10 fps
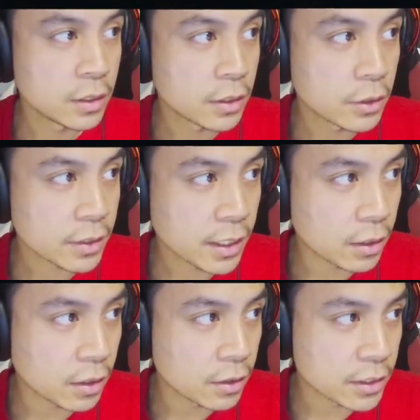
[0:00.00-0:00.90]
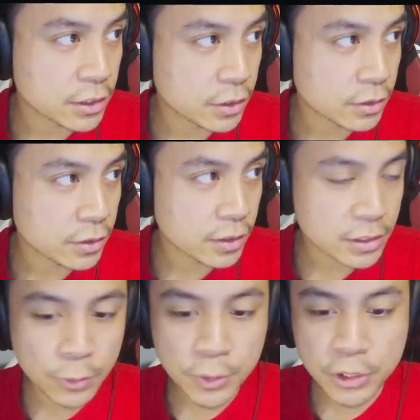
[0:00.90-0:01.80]
Look at that art. It's
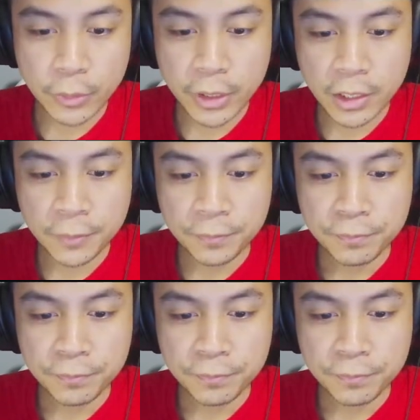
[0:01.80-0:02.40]
so much going on.